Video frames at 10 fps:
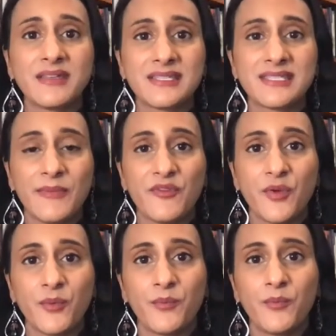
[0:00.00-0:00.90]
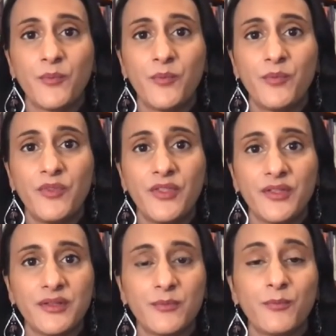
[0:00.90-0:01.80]
to some of the
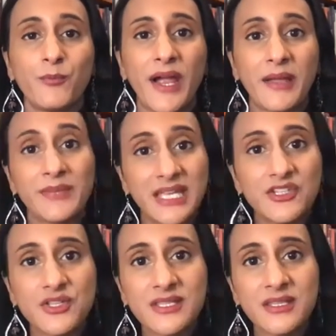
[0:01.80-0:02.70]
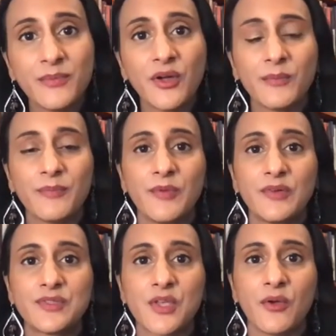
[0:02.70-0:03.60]
the recommendations in the book.
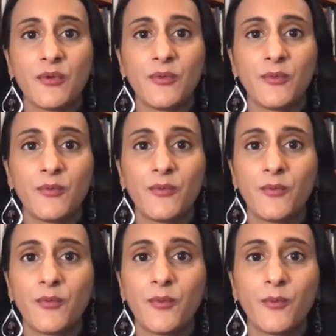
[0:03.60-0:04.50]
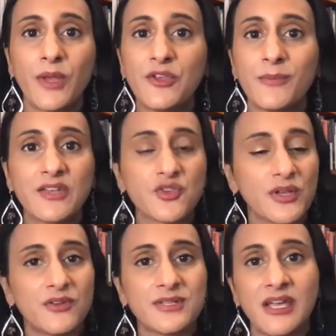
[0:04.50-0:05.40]
So when you're
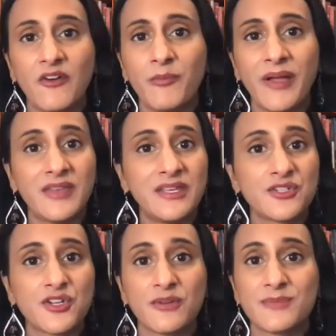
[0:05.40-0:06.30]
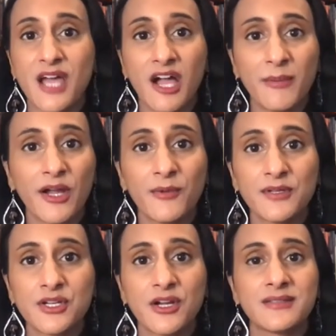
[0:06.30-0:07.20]
measuring yourself by the near-term stock market
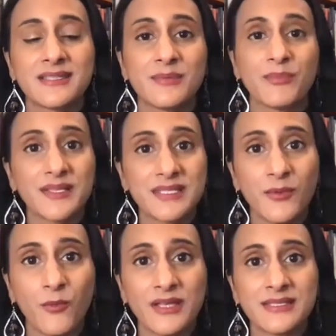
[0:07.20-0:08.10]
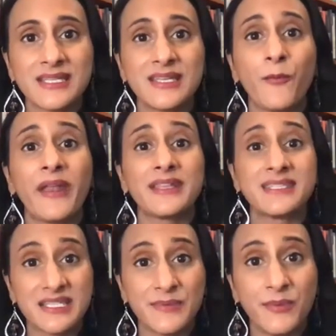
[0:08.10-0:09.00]
returns, as the president was, he didn't want to
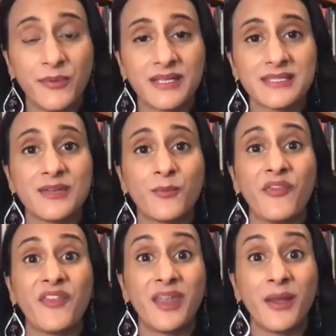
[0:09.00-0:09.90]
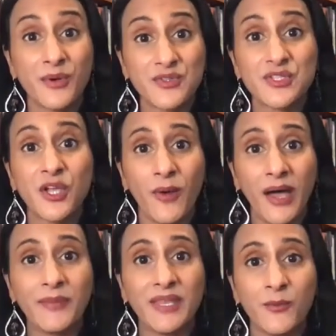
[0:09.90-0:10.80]
test people because he didn't want the numbers to go
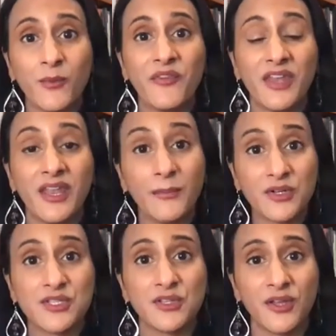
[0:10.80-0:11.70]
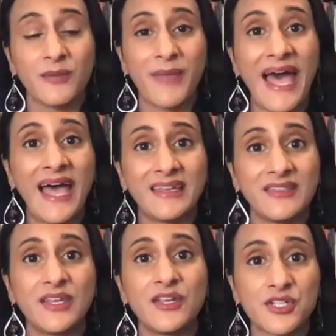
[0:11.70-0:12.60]
up. He didn't want the number to look bad in
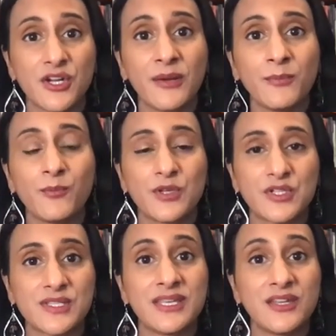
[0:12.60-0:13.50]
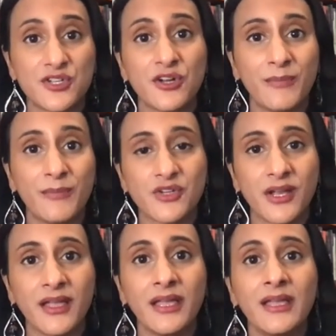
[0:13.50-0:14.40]
the near term, which is the near-term
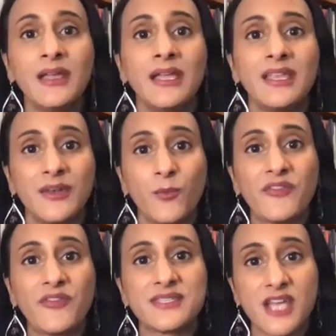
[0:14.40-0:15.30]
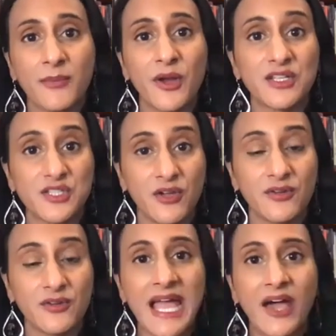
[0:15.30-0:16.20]
metric. He didn't want the stock market to go
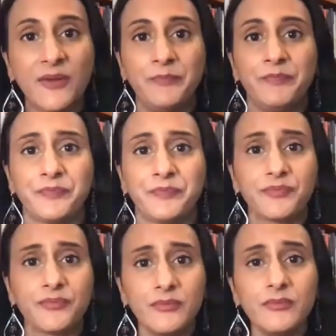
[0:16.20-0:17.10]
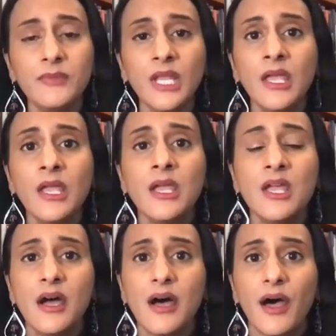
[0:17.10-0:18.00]
down.
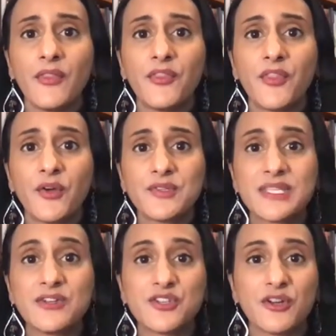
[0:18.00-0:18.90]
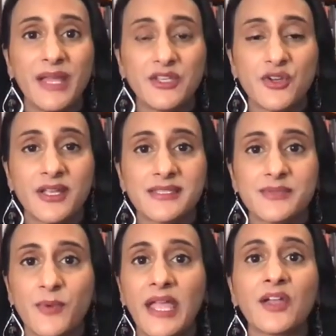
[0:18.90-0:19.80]
Uh, those near-term metrics,
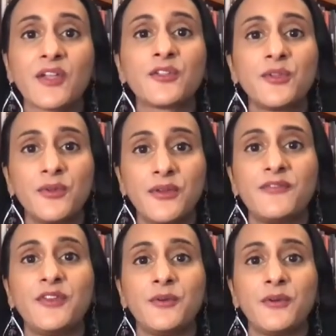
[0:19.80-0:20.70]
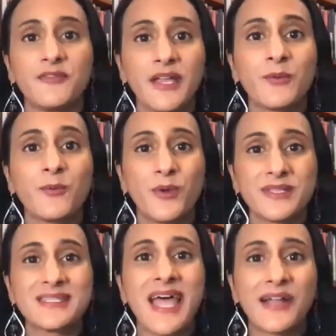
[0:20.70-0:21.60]
right, occlude a view of like
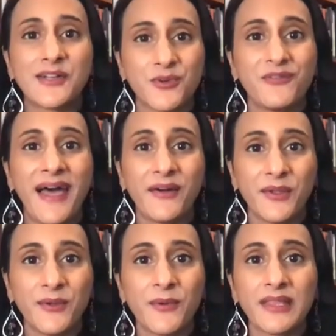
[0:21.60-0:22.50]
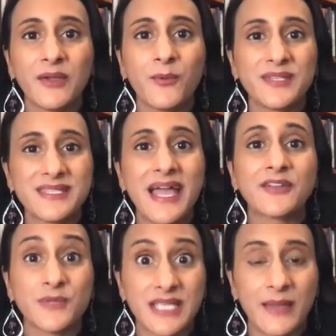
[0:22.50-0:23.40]
what's the actual value, right? Like what's the
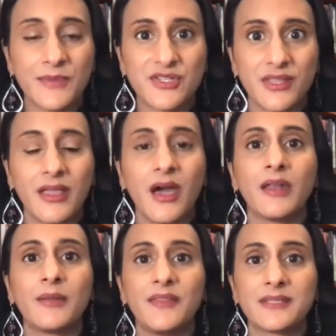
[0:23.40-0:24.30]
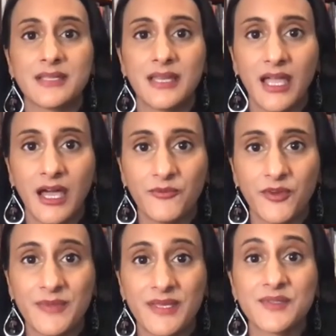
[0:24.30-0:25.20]
actual damage to the economy that's going to come
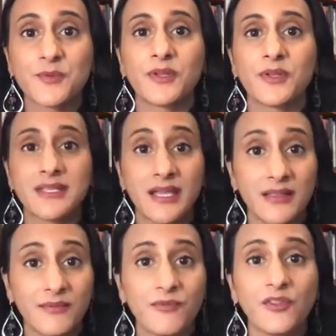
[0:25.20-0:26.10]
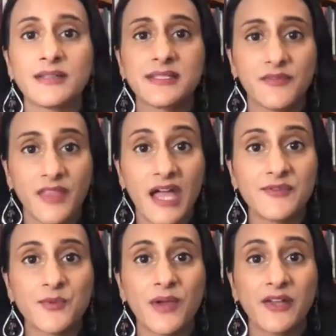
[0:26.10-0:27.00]
from this? What's the loss of
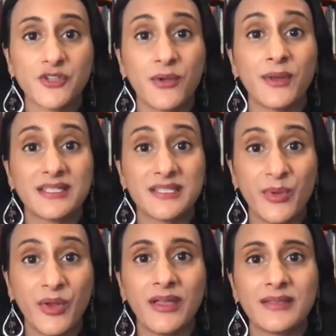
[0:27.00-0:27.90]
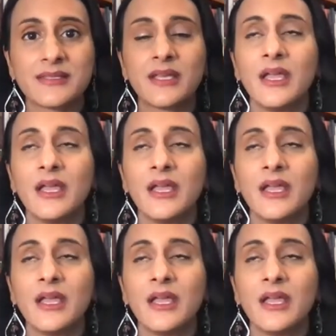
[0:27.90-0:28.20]
lives we're actually going to experience?